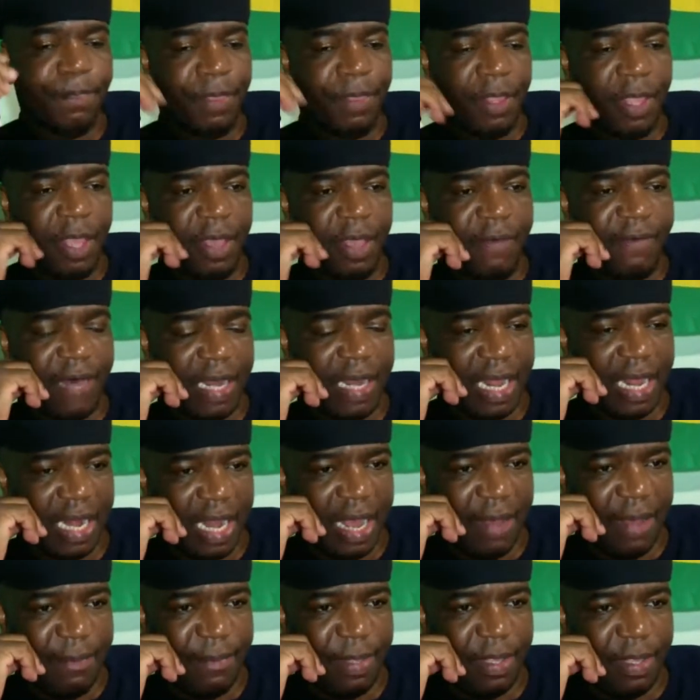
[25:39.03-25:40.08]

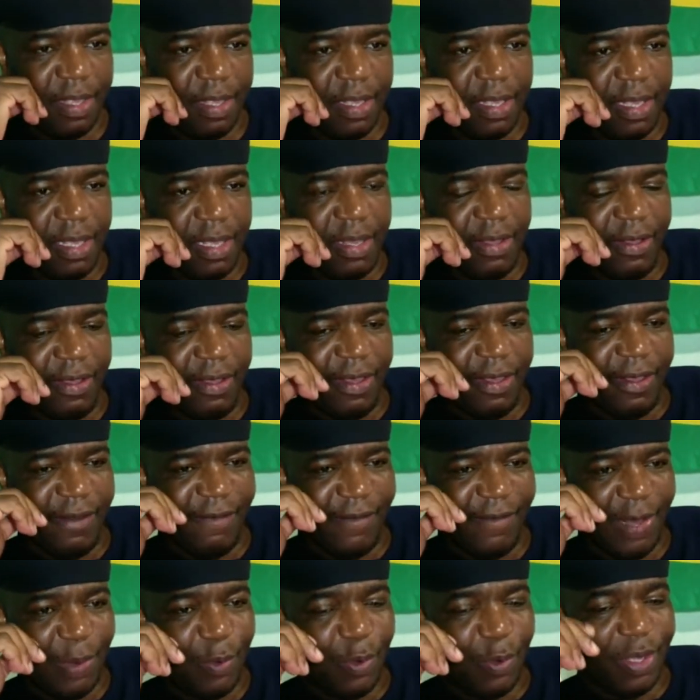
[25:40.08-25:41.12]
vararame,
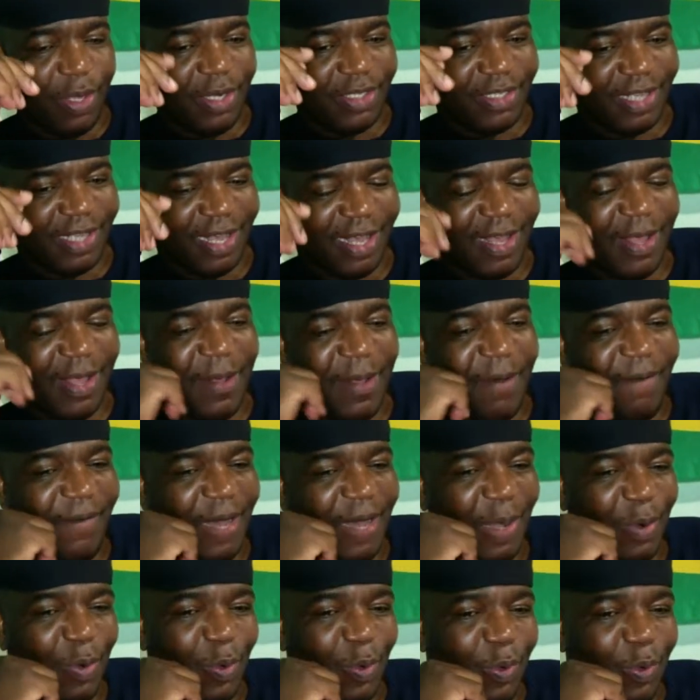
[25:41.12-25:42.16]
vagoendesa
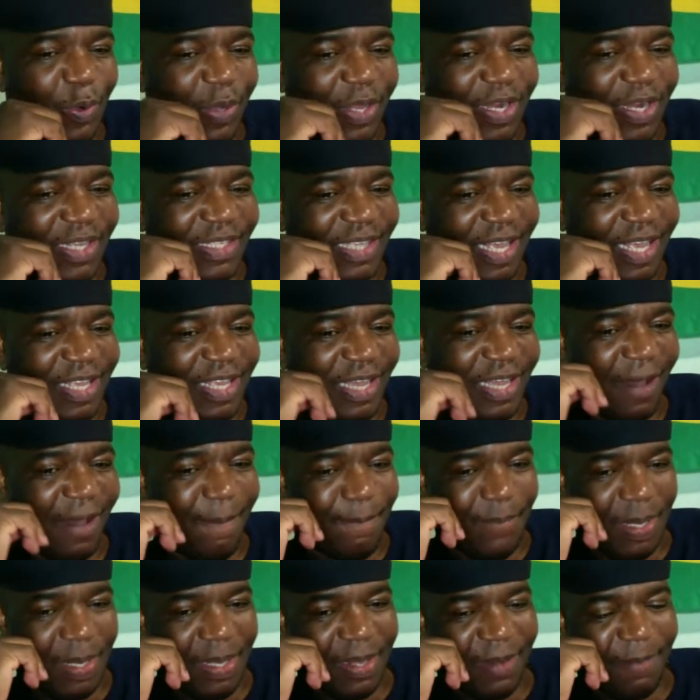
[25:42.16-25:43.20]
nyika
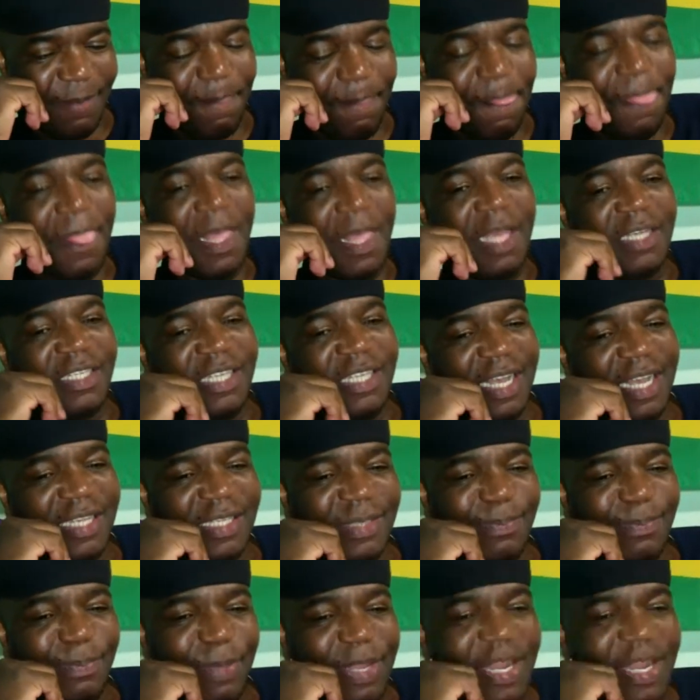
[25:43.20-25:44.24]
mberi. She
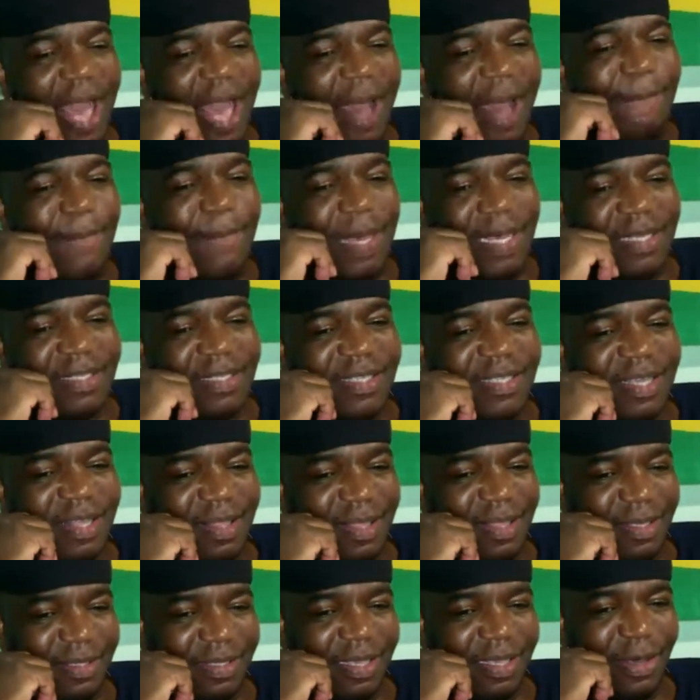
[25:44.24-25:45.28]
has been amazing,
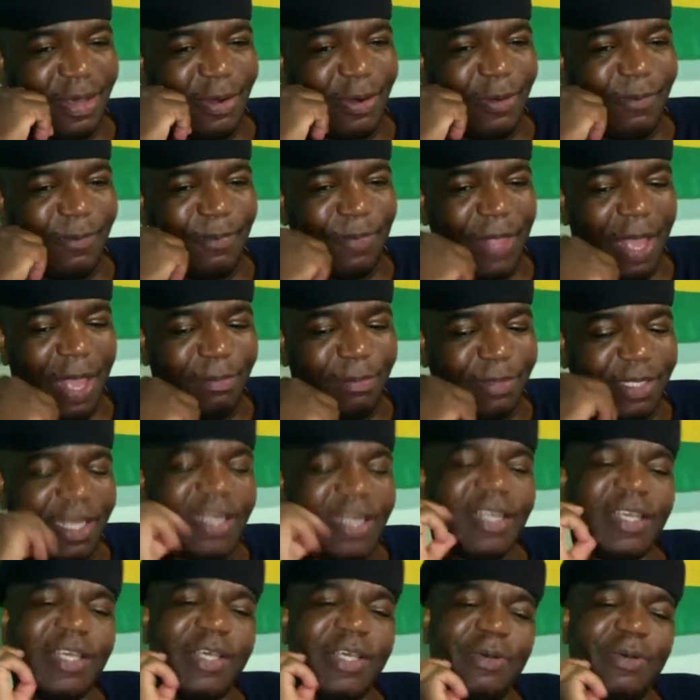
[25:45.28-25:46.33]
this girl, I'm
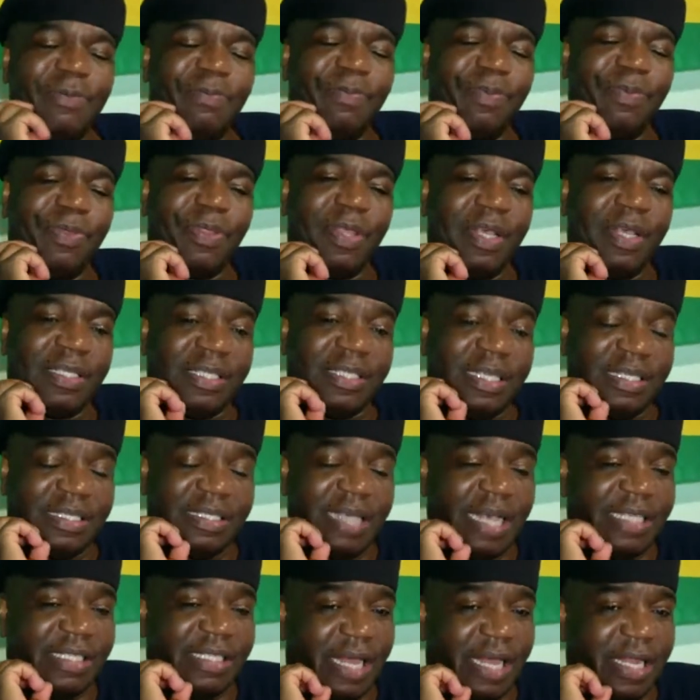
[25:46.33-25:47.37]
telling you. Since
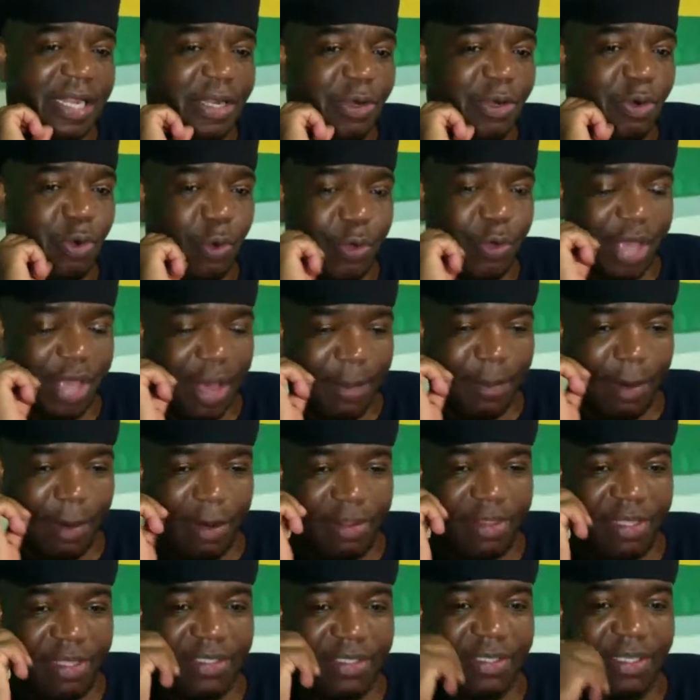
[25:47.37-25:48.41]
I started knowing
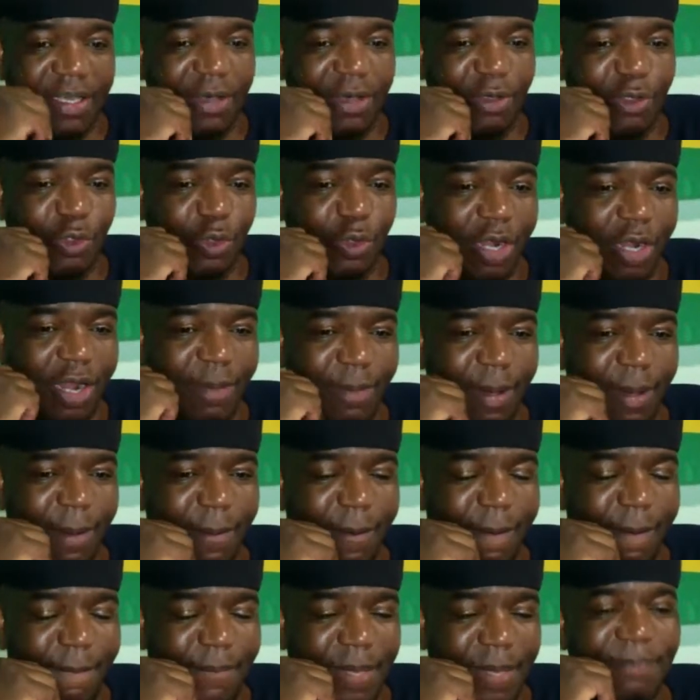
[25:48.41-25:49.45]
about this girl, Joanna
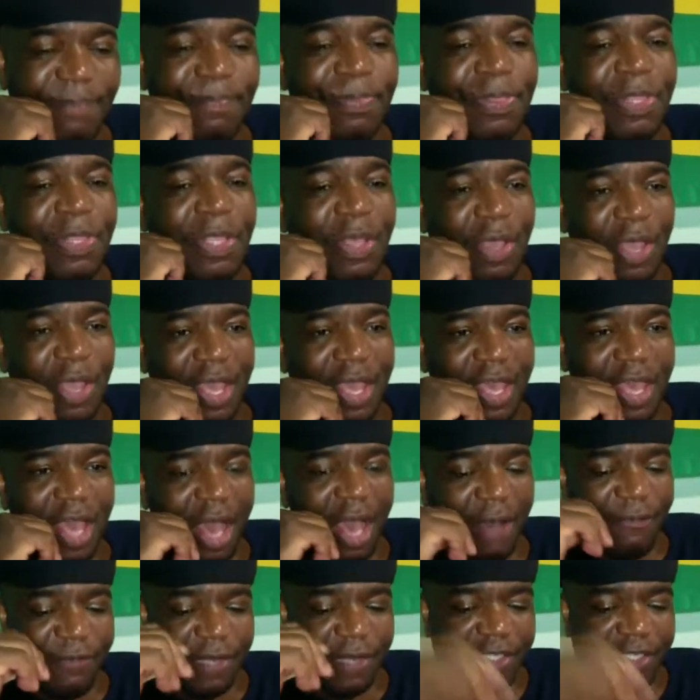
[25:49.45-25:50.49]
Mamombe,
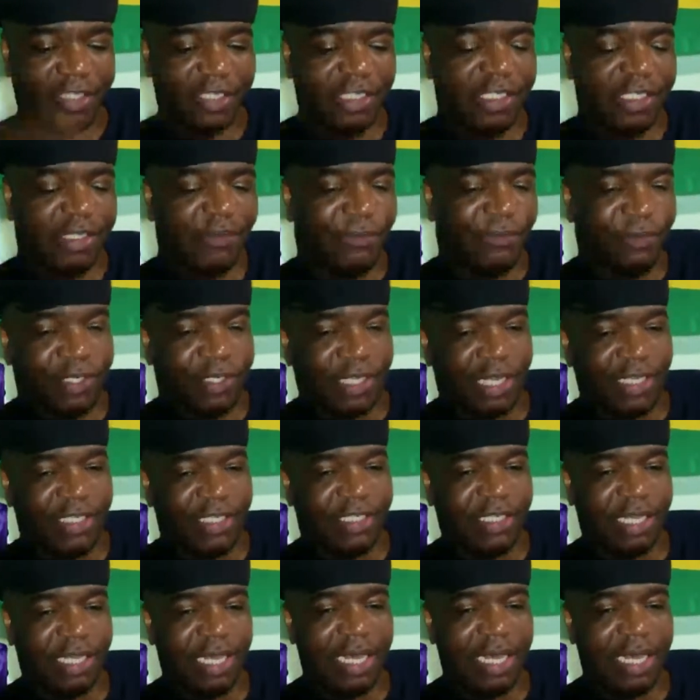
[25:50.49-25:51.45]
after she defeated